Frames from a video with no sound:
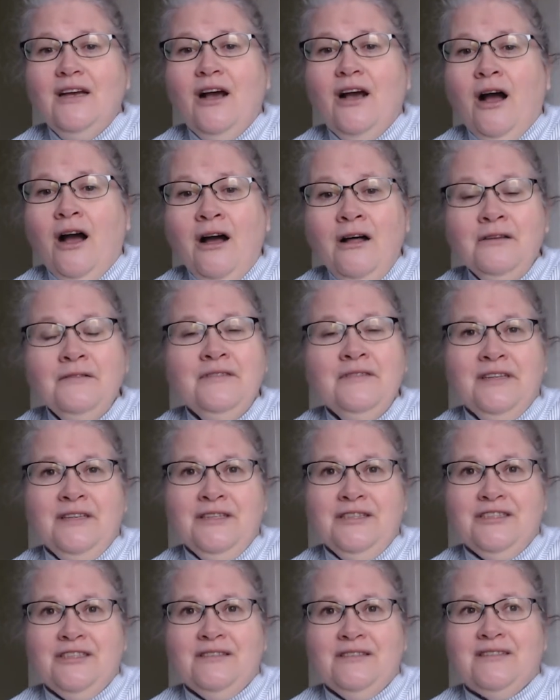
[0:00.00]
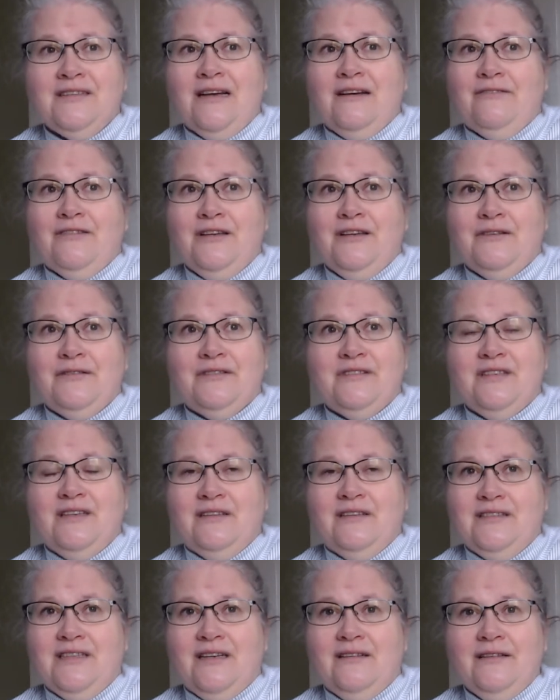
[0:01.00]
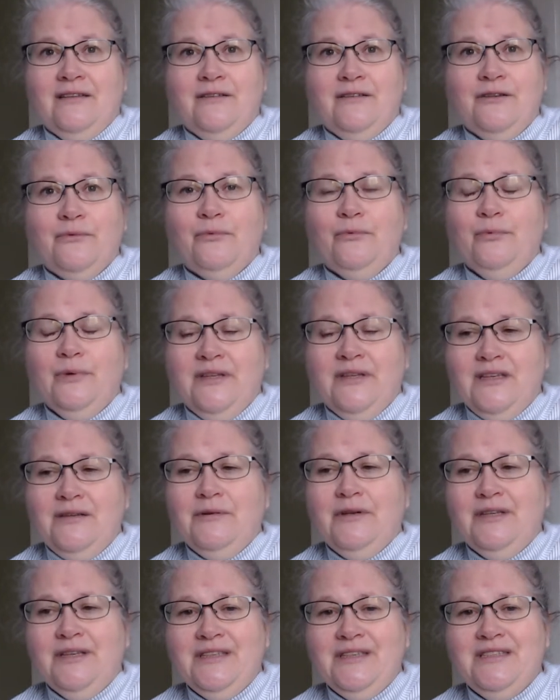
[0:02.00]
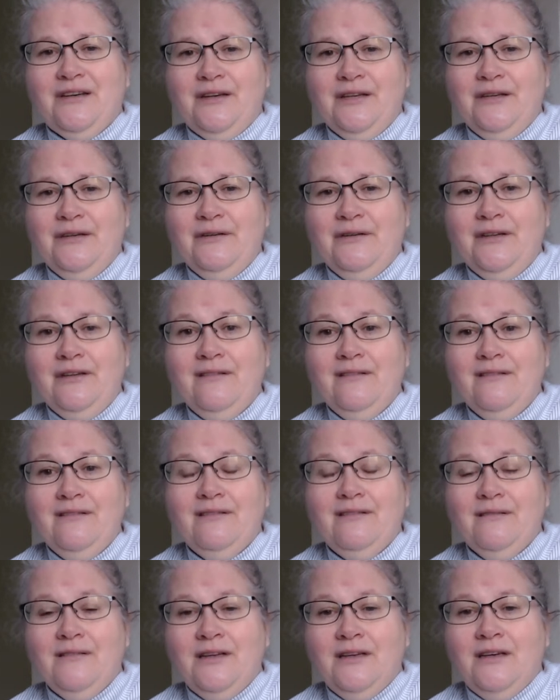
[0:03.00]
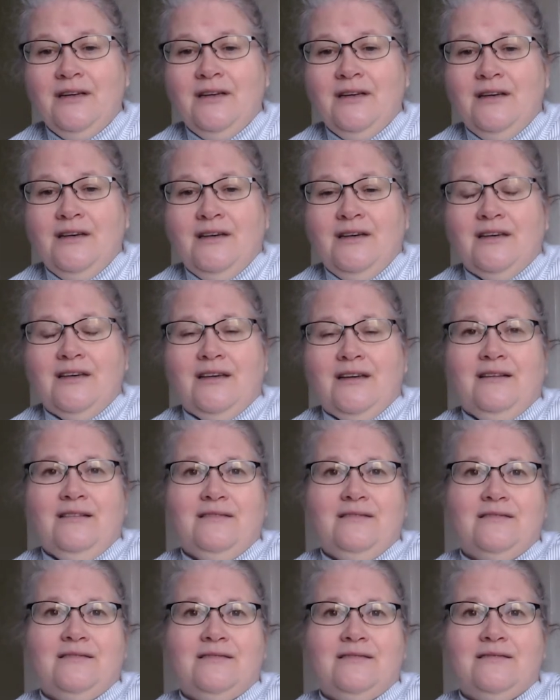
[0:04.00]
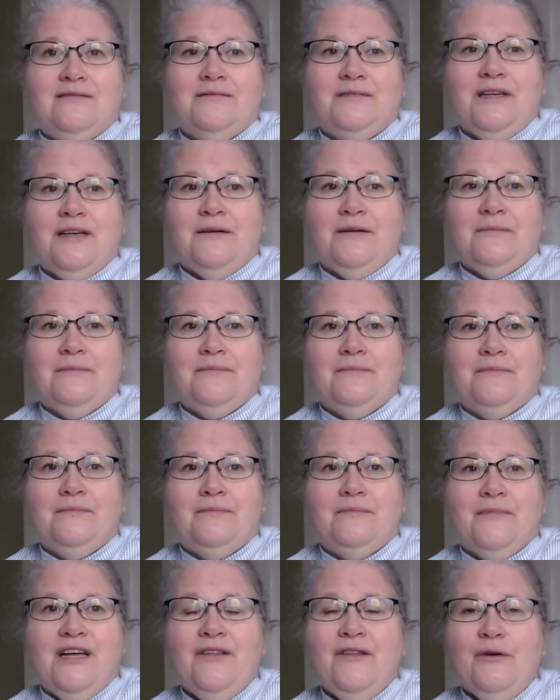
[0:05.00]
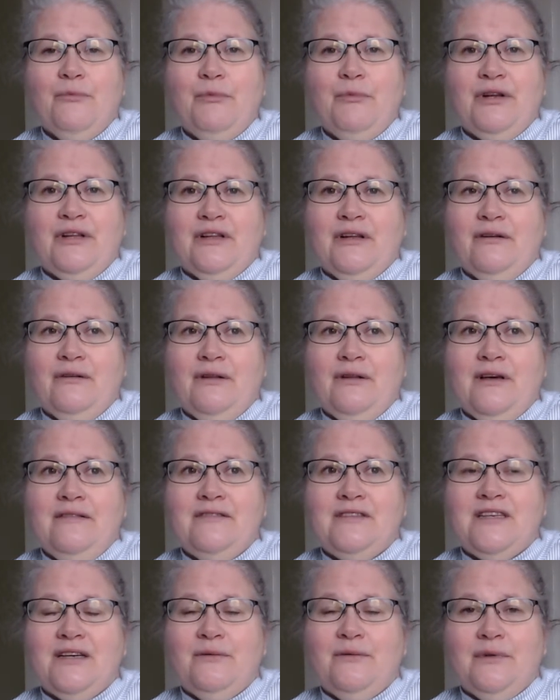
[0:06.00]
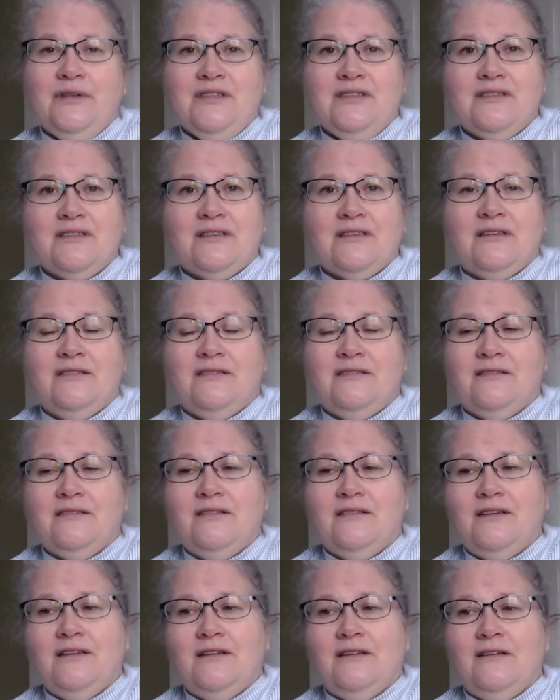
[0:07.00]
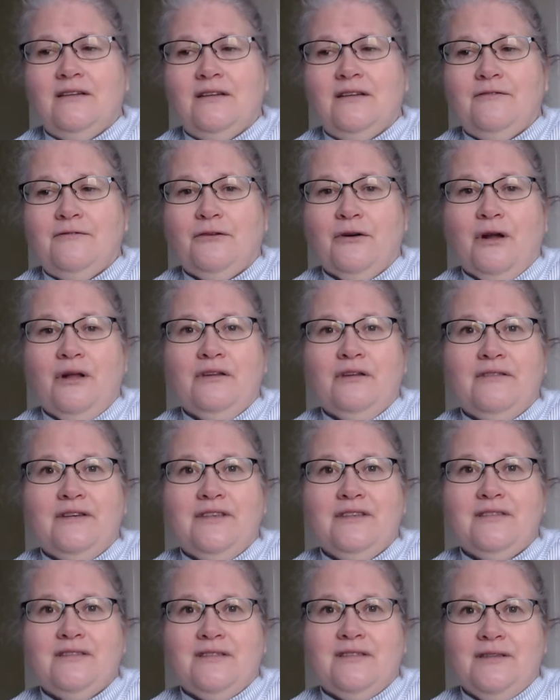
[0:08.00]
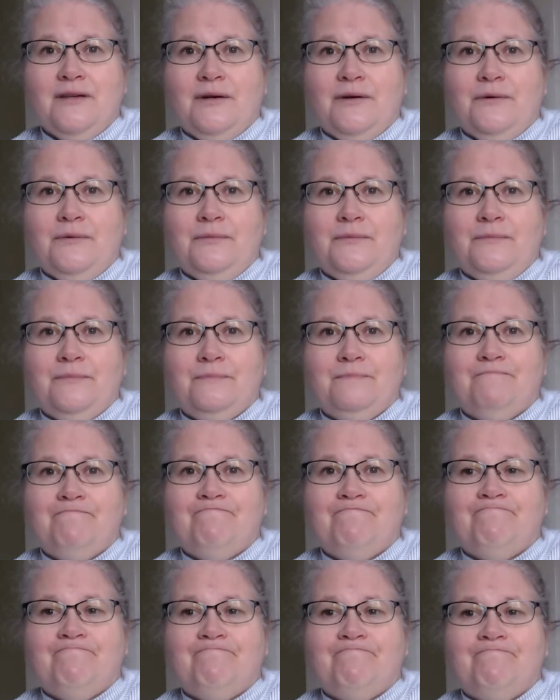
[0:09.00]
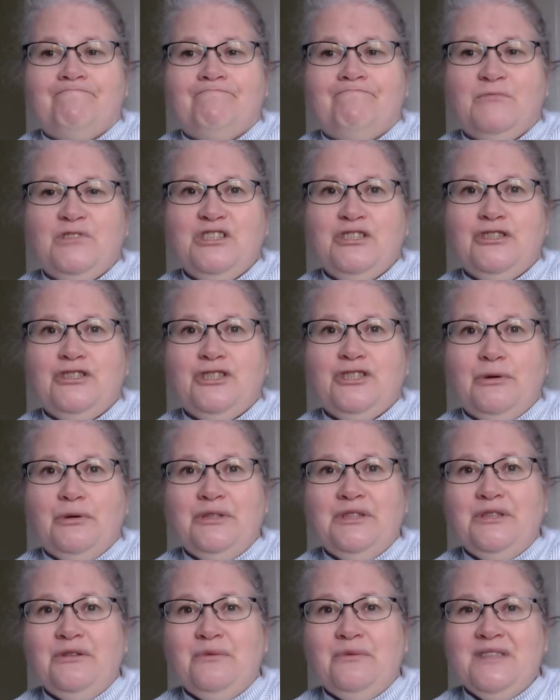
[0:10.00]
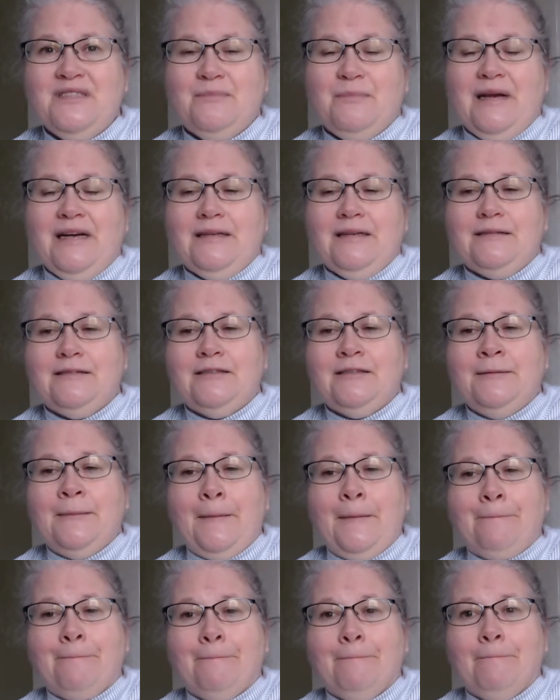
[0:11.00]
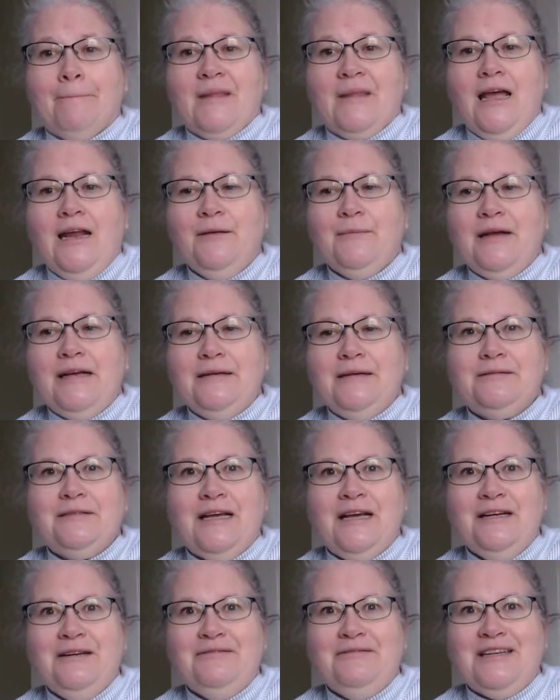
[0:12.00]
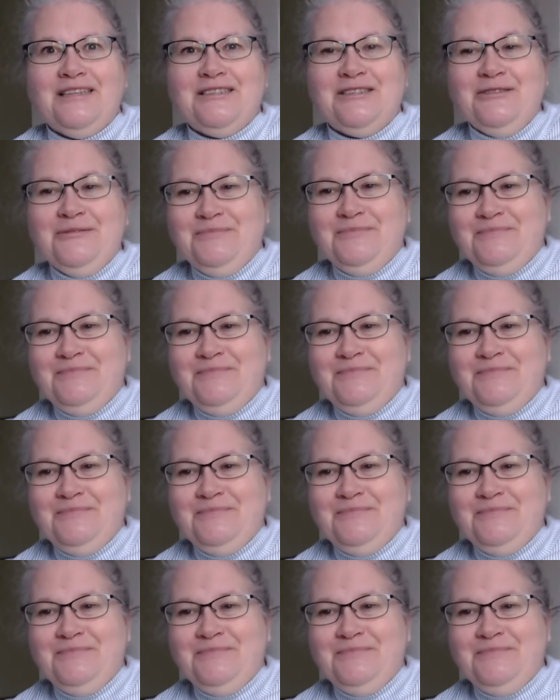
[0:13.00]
All of the NHS staff that you see on telly look really, really tired, and yeah. And they're putting their lives at risk for all of us, so we should show a little respect. Anyway, end of lecture.